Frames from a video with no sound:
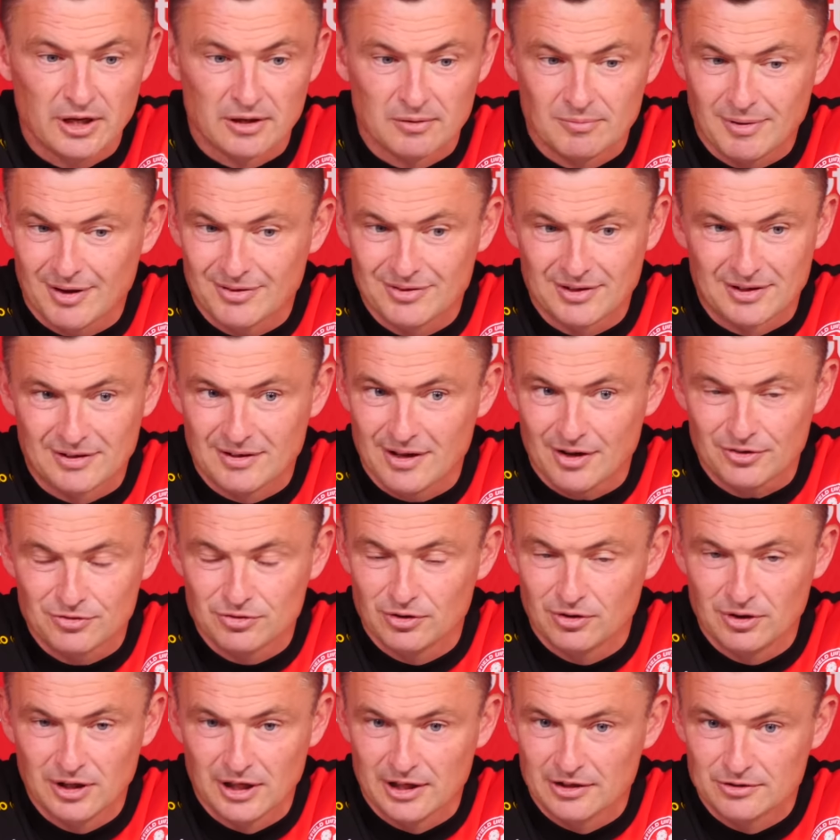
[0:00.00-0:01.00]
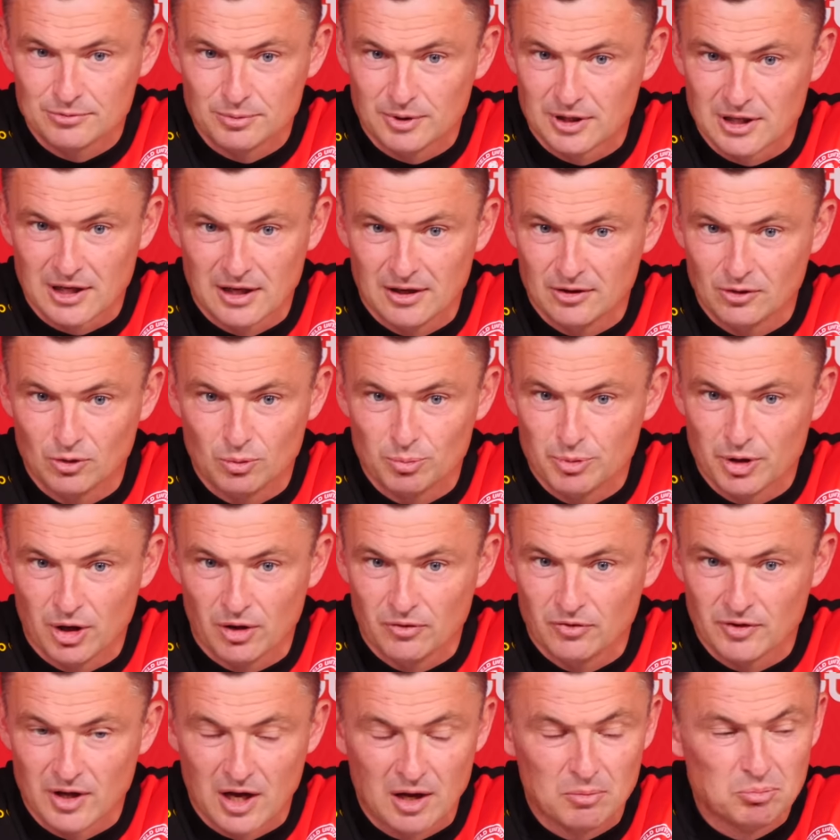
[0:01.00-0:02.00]
I think that's all it is. We can't look
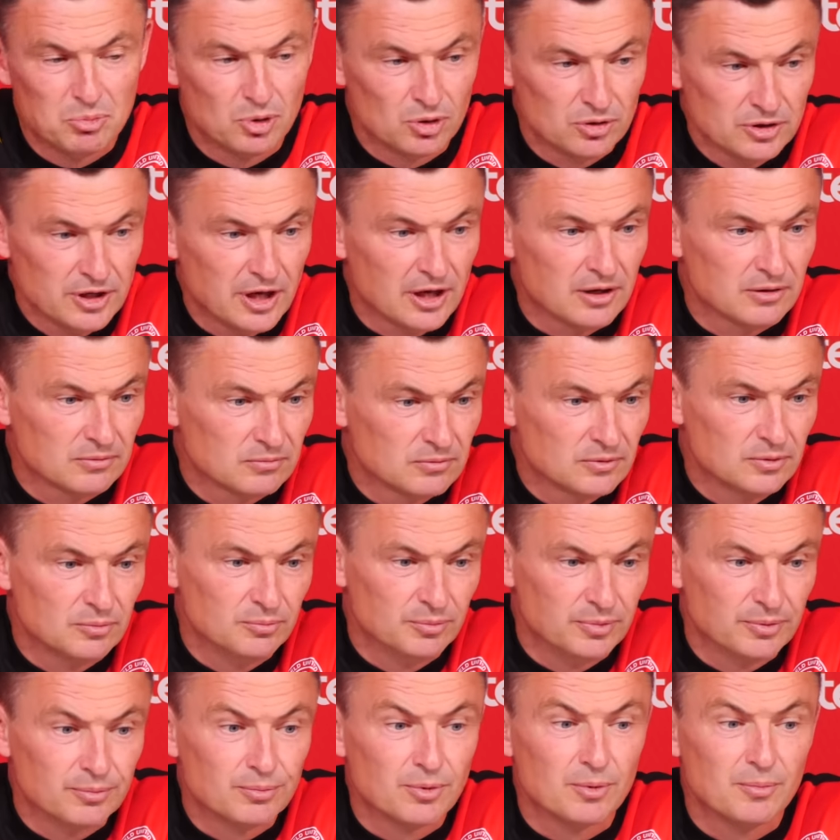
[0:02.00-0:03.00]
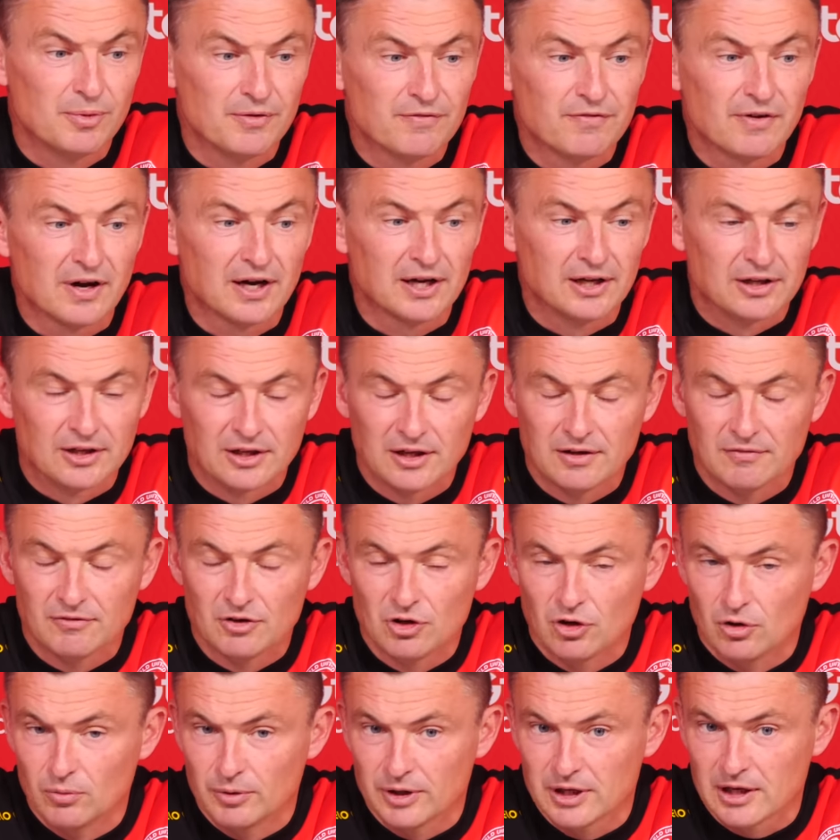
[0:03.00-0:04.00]
beyond that. But, yeah, we'll be fighting and
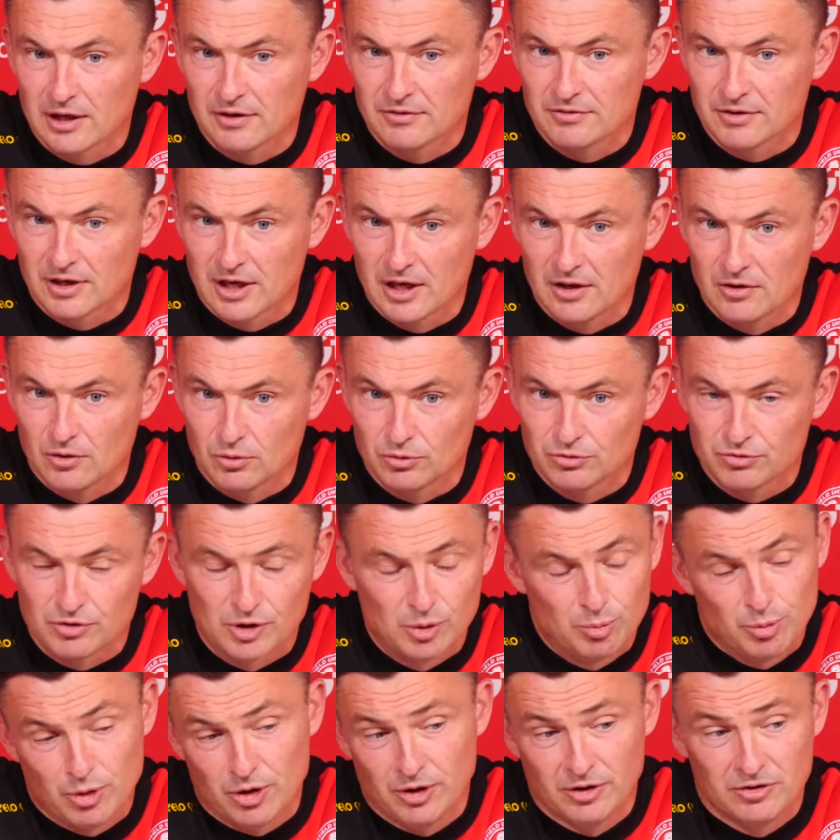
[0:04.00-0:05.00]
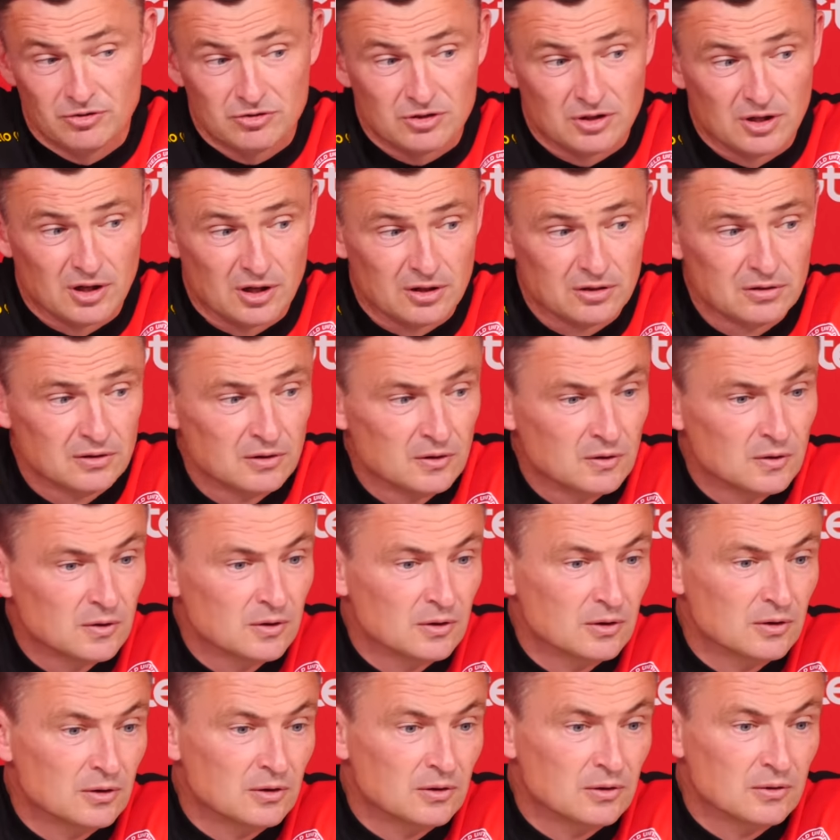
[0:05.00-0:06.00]
giving all we can to get those 3 points and then
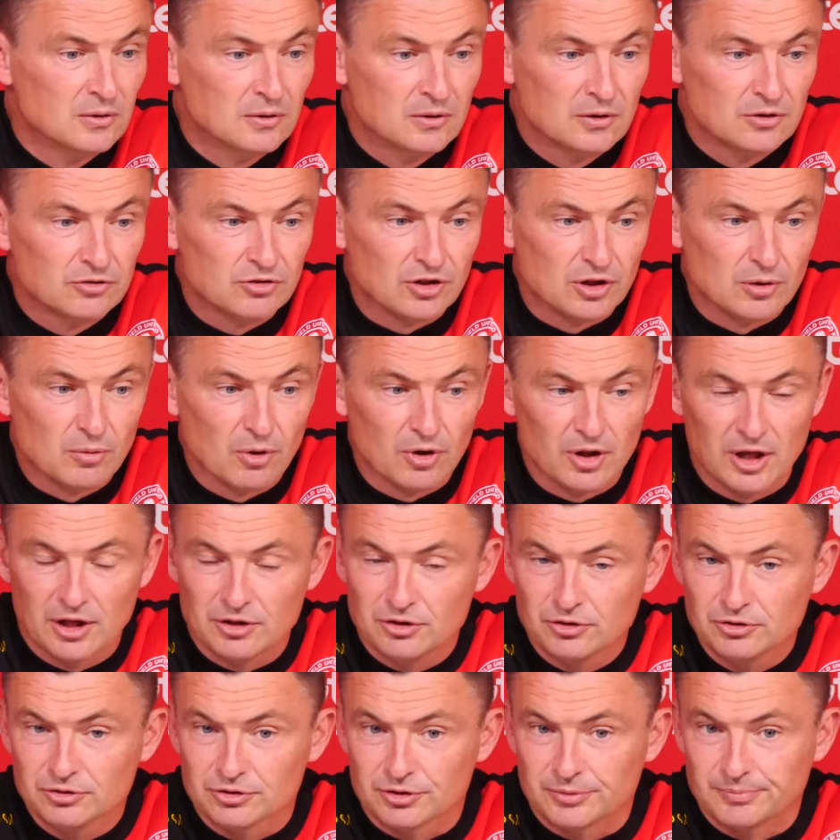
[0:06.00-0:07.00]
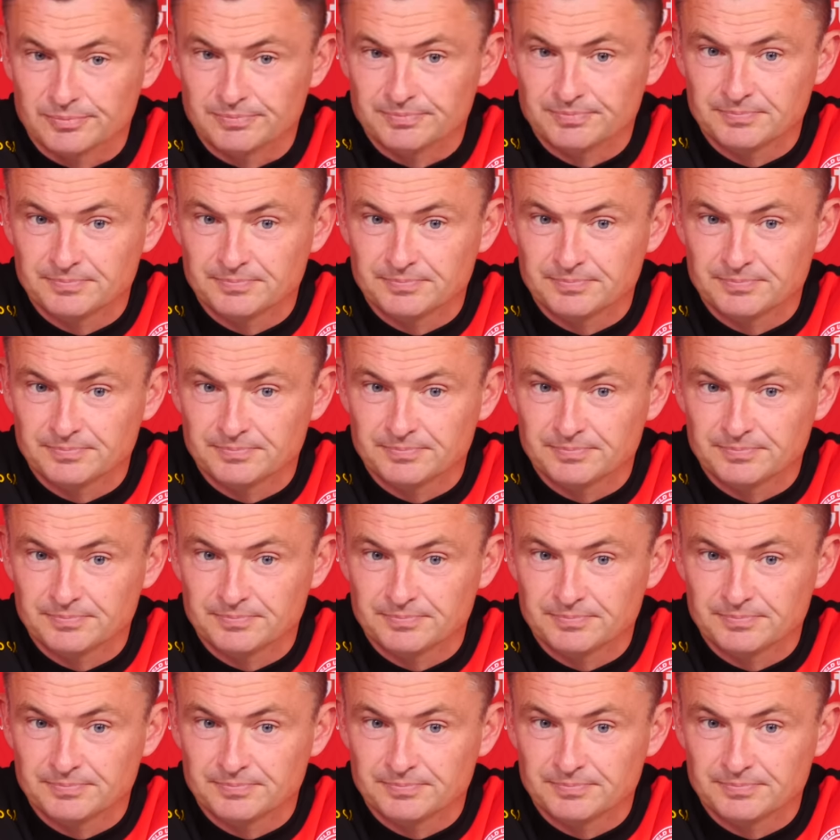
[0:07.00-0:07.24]
see what that does.